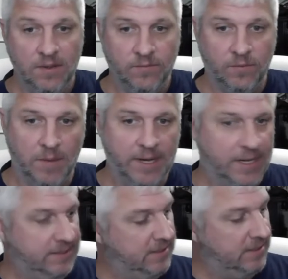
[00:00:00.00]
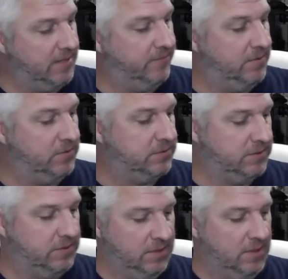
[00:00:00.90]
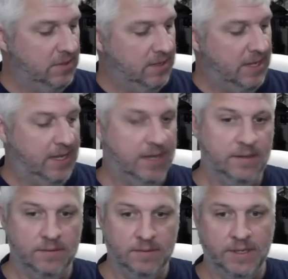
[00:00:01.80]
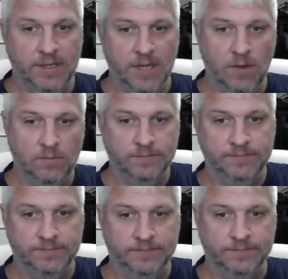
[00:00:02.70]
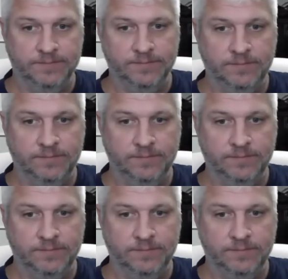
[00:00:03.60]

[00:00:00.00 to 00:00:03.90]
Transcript: for my 1911 holster, and there you go. A